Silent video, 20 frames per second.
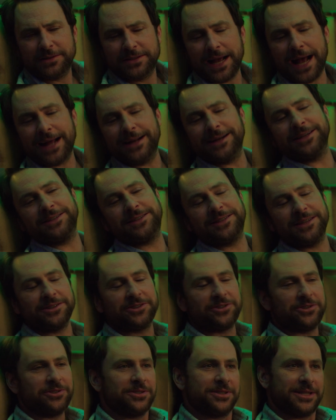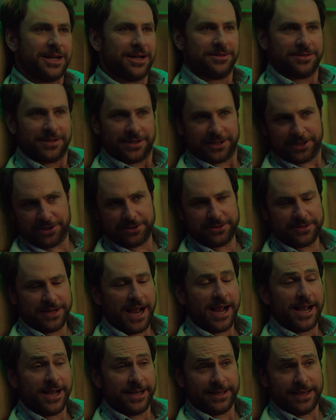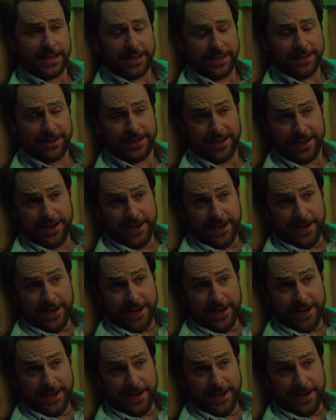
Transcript: sadness sisters sounds like you're Diane Keaton